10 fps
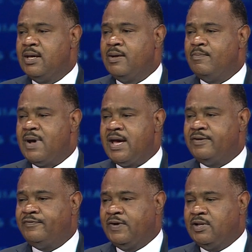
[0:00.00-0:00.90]
My
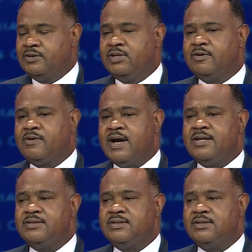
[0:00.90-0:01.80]
fellow
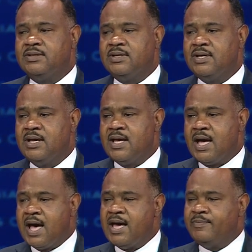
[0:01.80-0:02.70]
Democrats,
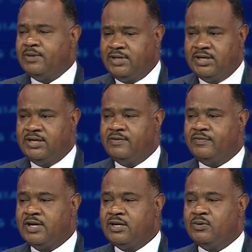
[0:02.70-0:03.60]
I believe
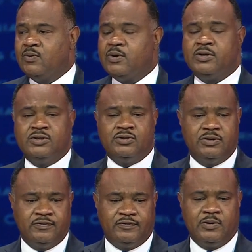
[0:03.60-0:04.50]
that in order to
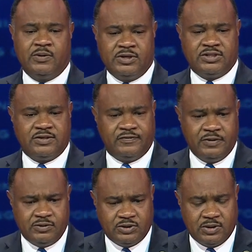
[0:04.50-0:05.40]
influence the
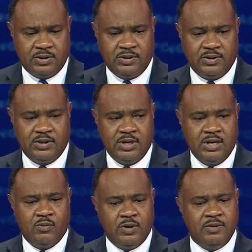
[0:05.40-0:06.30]
future,
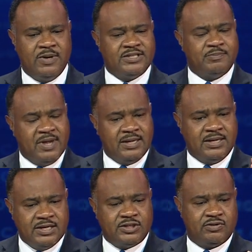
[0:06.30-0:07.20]
we must make
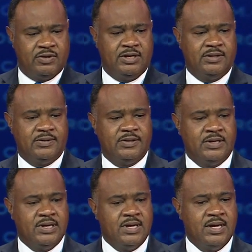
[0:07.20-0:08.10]
history.
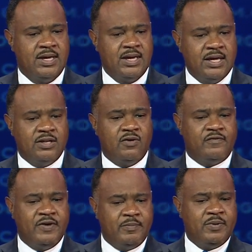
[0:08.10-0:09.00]
In
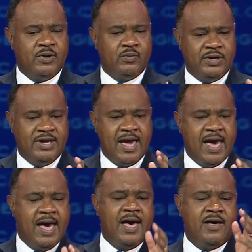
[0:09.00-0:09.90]
November, we
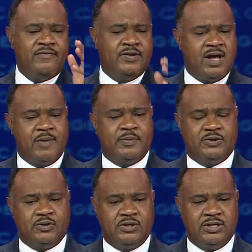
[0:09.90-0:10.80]
have an
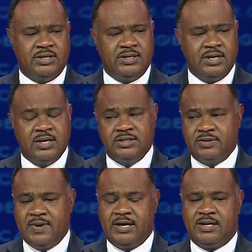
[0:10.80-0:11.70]
opportunity to
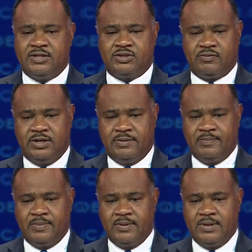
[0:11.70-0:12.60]
make history.
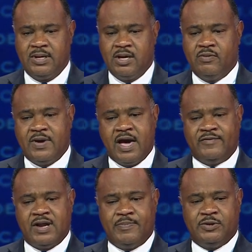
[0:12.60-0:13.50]
We have
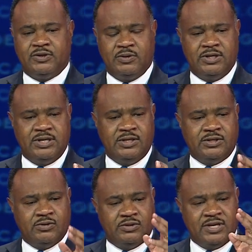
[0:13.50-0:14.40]
an opportunity
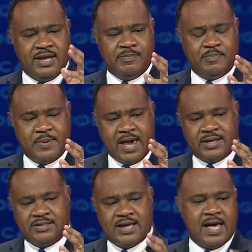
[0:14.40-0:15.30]
to take
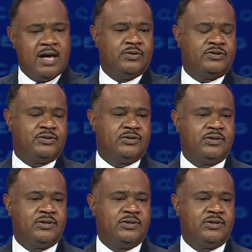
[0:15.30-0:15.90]
back the House.